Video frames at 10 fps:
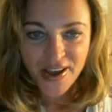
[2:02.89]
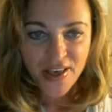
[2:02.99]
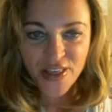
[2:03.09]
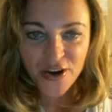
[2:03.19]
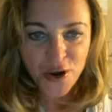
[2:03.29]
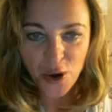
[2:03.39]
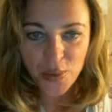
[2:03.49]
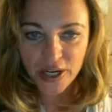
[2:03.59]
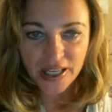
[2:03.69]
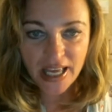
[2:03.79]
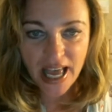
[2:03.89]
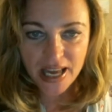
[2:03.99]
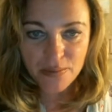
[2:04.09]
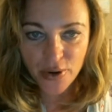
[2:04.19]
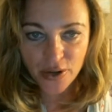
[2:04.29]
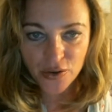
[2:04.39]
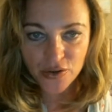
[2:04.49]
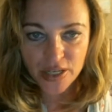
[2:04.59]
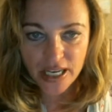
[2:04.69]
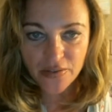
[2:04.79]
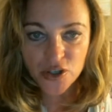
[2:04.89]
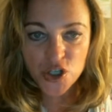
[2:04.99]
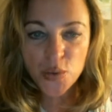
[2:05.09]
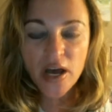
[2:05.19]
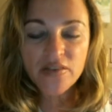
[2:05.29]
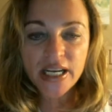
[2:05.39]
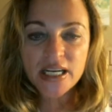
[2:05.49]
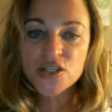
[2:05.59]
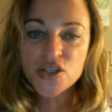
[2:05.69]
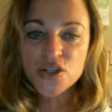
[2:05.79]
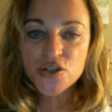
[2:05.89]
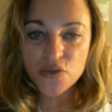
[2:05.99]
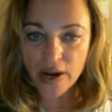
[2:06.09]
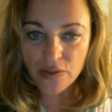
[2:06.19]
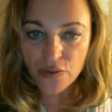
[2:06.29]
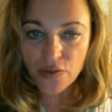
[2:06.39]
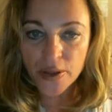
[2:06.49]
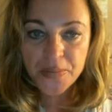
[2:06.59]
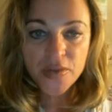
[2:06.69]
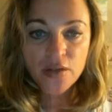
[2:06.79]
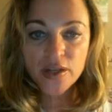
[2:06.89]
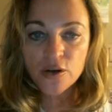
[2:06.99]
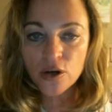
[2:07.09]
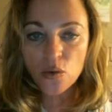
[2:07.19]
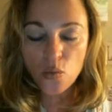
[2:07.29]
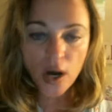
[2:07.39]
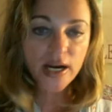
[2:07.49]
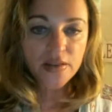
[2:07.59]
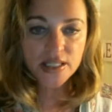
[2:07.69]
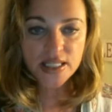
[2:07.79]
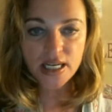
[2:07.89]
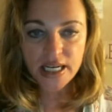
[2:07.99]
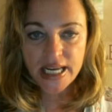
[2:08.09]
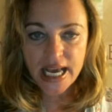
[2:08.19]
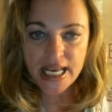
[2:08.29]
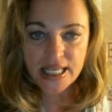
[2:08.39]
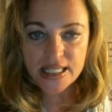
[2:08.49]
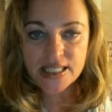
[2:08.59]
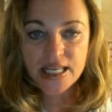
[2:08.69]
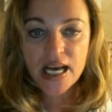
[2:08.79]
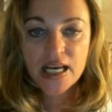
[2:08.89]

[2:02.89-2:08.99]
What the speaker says: that nobody can bring you down, that you have inner strength that not one other sign has.